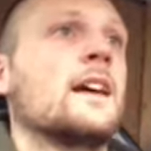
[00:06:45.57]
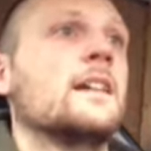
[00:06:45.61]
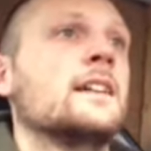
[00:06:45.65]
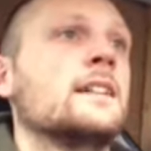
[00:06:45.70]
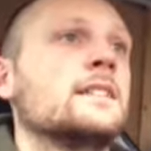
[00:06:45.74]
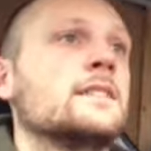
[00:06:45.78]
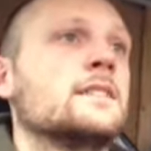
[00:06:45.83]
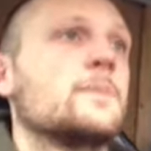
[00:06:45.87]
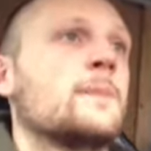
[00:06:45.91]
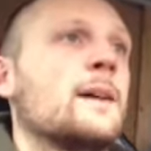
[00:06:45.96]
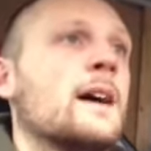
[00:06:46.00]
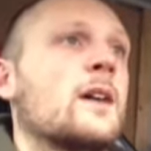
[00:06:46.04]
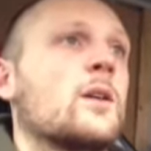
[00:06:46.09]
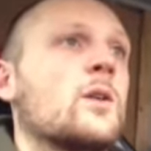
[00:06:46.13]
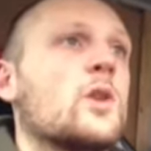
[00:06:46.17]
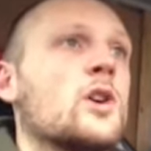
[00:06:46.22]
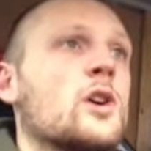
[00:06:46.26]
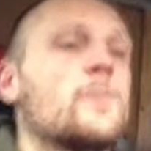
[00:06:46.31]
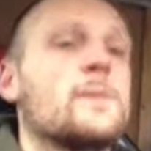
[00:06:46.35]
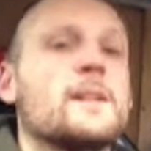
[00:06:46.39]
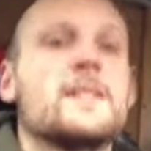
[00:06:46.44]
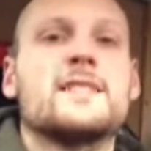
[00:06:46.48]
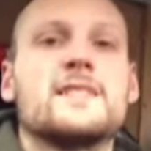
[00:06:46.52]
It's about
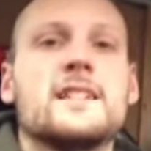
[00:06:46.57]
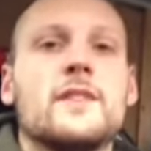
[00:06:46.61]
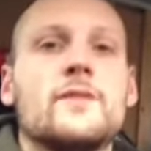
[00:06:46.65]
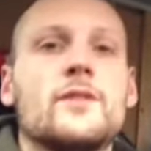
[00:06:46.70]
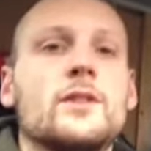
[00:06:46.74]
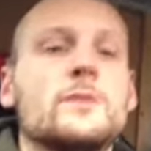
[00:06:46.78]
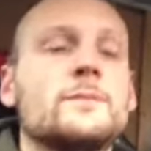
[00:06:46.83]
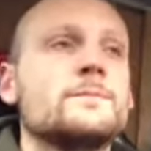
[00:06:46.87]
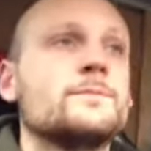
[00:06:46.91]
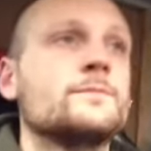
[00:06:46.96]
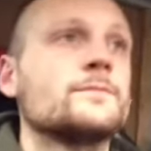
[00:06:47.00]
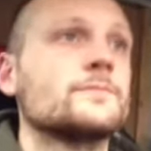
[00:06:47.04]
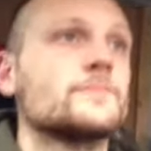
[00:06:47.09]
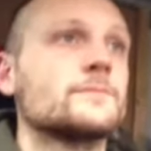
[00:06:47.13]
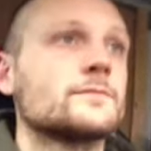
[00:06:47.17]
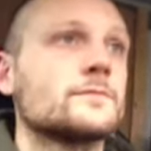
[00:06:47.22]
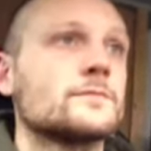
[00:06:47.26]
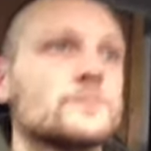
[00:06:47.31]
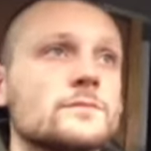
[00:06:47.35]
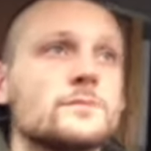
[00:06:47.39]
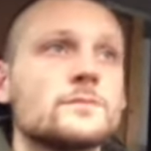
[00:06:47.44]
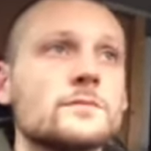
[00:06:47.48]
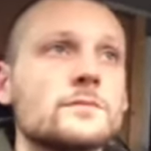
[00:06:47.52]
quarter past seven.
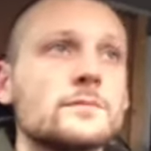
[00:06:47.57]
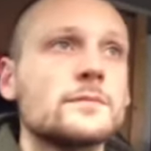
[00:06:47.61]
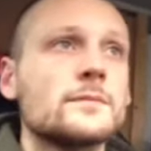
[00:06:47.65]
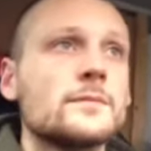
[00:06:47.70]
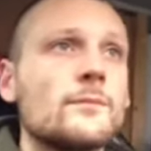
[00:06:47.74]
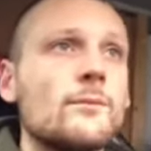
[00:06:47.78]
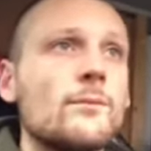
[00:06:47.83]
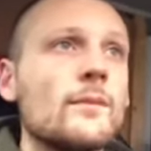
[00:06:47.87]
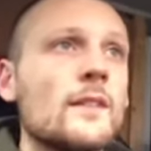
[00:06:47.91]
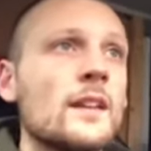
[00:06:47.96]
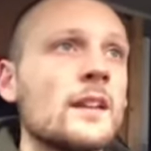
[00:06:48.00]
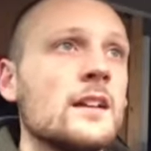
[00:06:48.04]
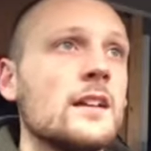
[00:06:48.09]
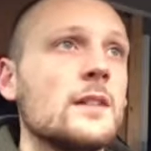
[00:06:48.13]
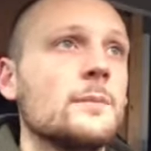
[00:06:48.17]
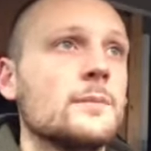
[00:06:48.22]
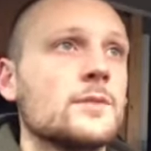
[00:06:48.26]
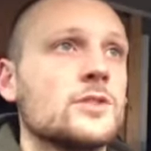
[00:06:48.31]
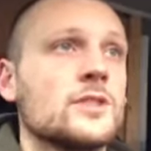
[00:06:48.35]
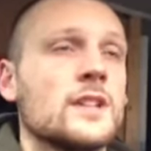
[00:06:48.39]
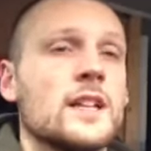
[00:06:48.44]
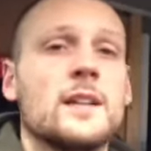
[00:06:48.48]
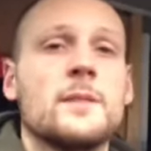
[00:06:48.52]
I'm
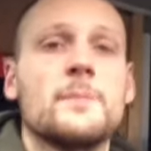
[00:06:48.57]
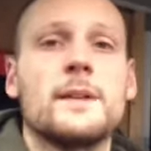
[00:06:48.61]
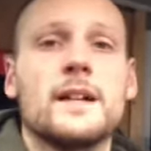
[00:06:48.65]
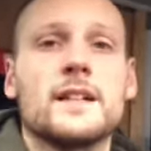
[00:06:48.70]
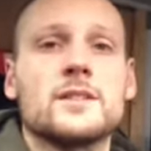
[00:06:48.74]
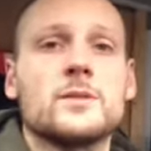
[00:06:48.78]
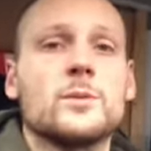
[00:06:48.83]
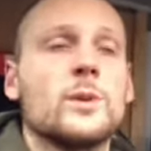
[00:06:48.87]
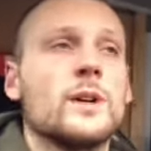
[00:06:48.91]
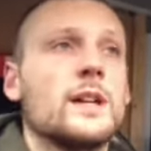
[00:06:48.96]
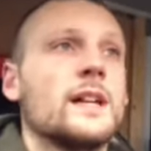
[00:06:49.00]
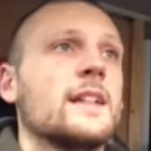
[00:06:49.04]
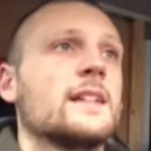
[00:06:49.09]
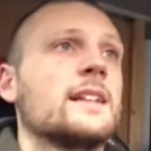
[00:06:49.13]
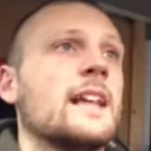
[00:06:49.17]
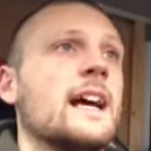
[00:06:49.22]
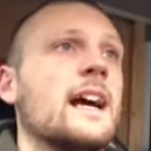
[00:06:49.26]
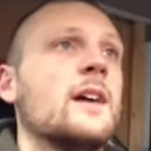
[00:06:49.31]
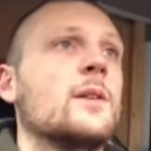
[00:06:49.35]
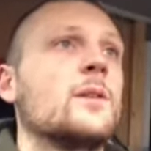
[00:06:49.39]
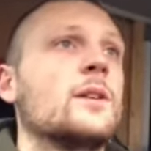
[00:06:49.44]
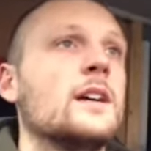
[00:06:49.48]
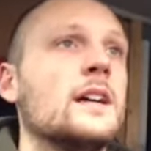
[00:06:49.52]
just heading back to work
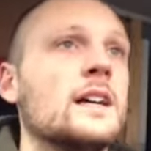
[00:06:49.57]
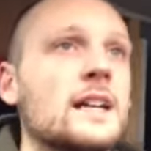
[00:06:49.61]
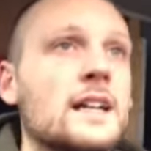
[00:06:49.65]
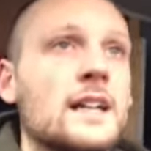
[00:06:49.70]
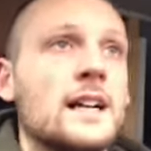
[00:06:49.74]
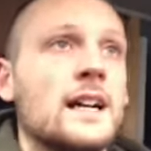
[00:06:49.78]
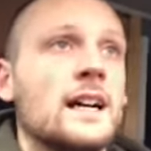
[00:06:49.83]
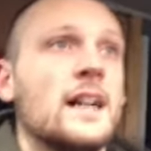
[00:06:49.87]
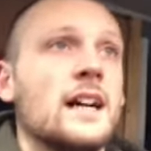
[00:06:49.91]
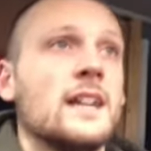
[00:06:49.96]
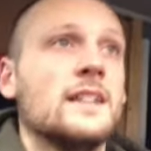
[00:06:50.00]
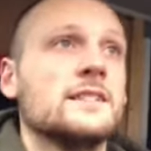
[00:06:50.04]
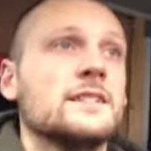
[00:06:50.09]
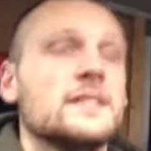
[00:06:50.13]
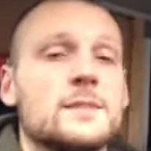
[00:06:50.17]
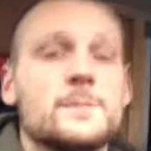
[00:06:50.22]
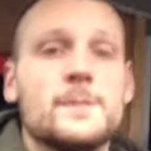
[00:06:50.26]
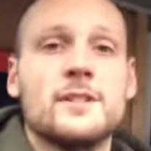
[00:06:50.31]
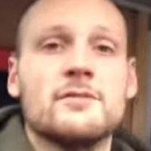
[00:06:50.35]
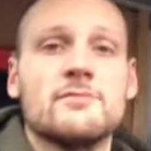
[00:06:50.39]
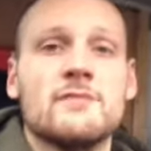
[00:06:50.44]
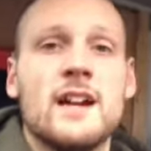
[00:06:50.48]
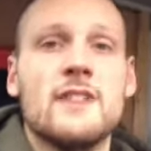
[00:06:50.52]
now, and it's
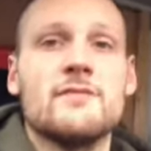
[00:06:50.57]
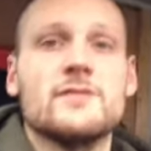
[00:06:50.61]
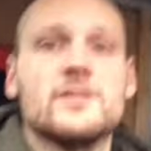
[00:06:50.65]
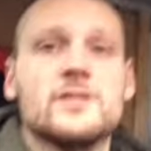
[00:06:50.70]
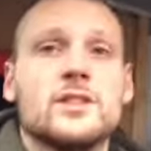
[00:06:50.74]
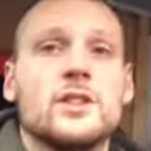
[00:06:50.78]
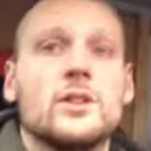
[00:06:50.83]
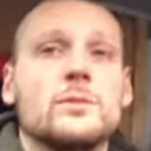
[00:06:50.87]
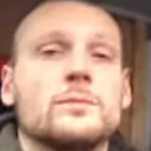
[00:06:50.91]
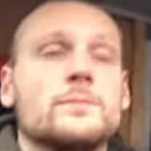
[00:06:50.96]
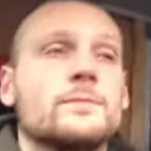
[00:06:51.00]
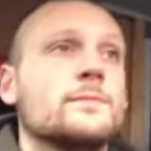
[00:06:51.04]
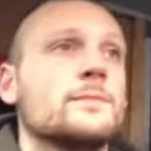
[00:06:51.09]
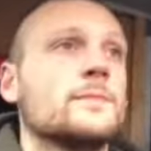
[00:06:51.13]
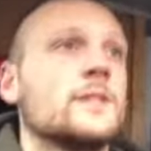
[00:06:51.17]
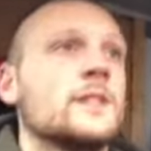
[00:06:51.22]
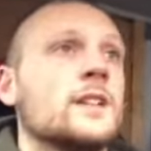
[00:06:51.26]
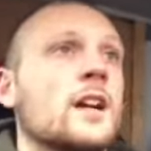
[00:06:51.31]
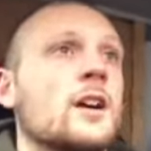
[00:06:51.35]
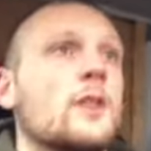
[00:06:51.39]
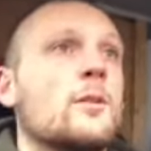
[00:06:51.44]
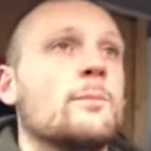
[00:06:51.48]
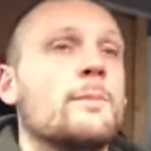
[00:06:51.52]
been a right result.
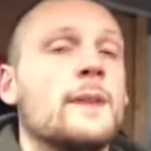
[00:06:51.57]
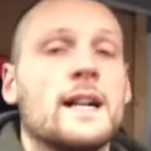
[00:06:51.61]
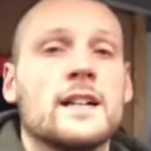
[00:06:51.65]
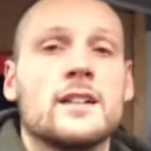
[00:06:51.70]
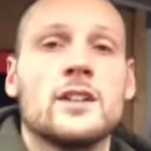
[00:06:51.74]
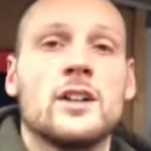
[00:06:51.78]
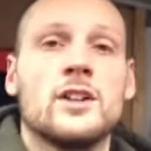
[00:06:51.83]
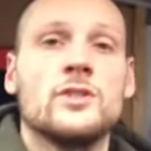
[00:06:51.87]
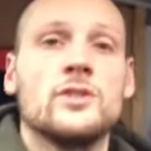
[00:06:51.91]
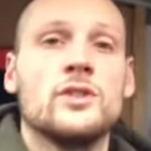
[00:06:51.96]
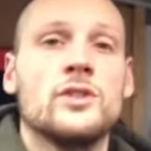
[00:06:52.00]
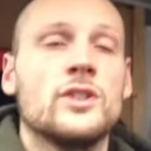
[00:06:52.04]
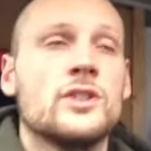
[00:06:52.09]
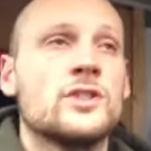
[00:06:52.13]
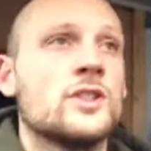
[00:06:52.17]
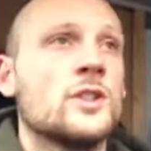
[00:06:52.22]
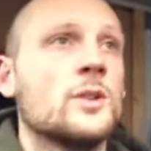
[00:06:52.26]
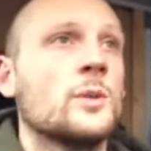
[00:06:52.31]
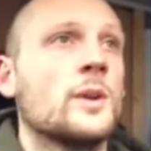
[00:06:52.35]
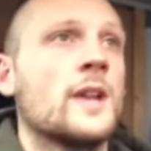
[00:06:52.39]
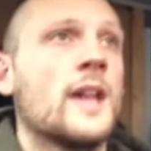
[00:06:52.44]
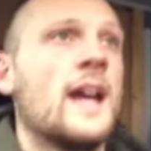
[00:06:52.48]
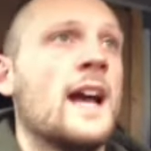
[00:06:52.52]
You know, bagged another
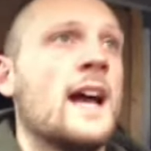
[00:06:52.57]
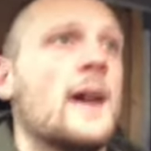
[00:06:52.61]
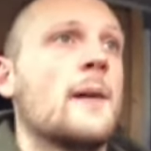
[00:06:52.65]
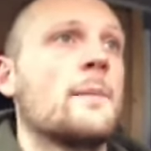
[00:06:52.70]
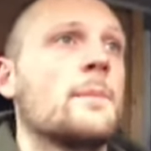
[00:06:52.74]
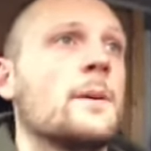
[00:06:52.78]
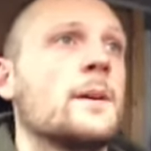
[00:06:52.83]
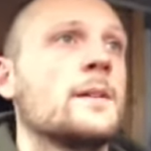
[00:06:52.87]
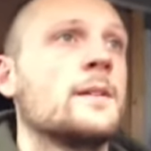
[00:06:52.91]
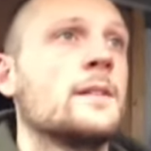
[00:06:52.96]
two cap.